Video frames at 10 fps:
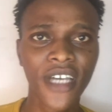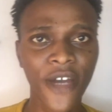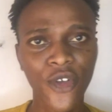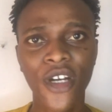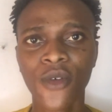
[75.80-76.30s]

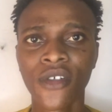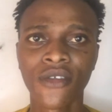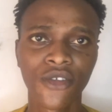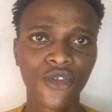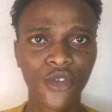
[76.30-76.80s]
Another one
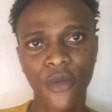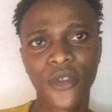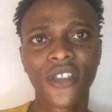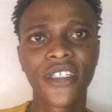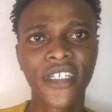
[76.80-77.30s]
is top
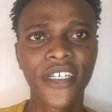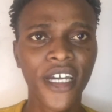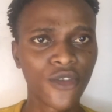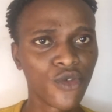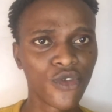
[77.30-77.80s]
3 AI
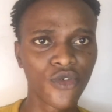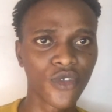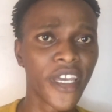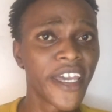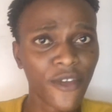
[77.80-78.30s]
tools to
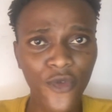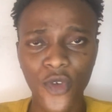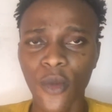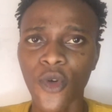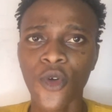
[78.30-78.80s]
earn from
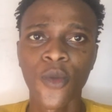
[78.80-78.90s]
home,